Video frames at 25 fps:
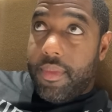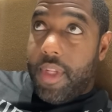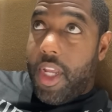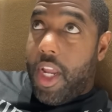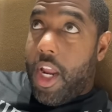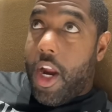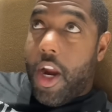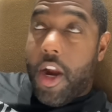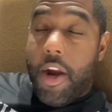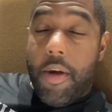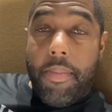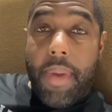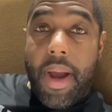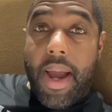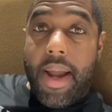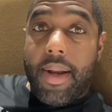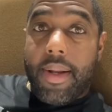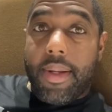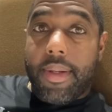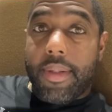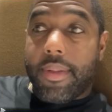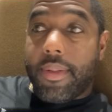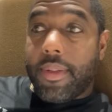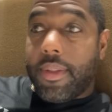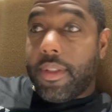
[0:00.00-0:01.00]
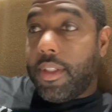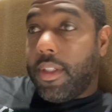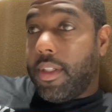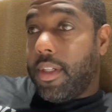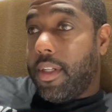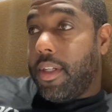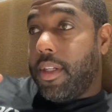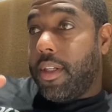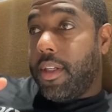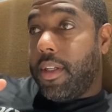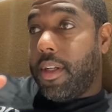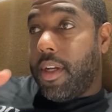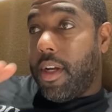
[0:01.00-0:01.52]
Everybody,
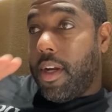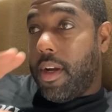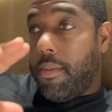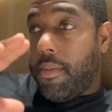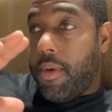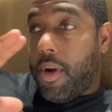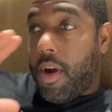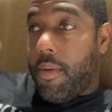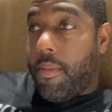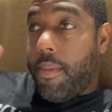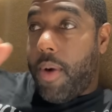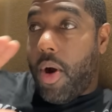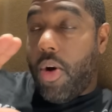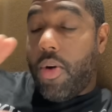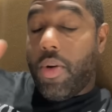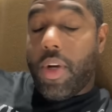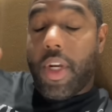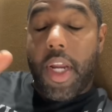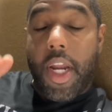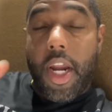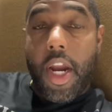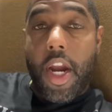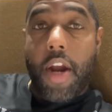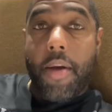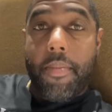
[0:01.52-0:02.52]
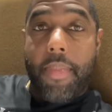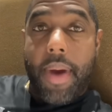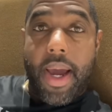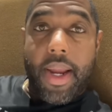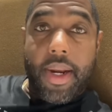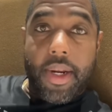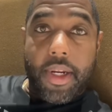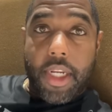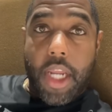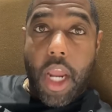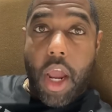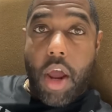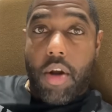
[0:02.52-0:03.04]
I'm, I'm holding everybody
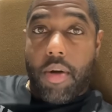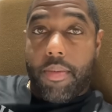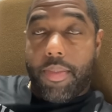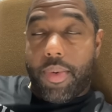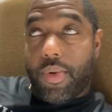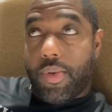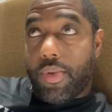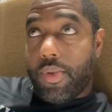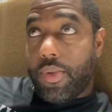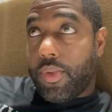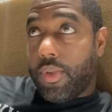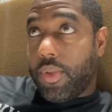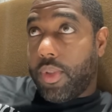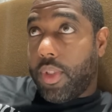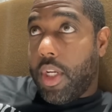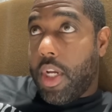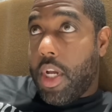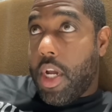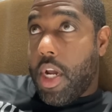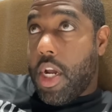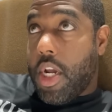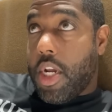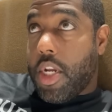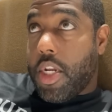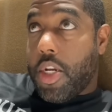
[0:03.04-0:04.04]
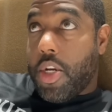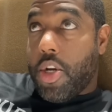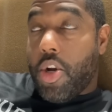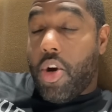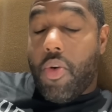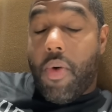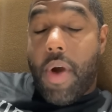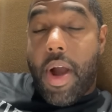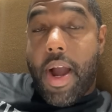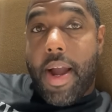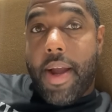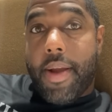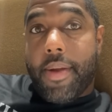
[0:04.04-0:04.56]
accountable. You know
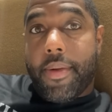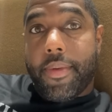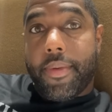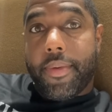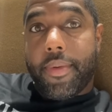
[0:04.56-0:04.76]
why?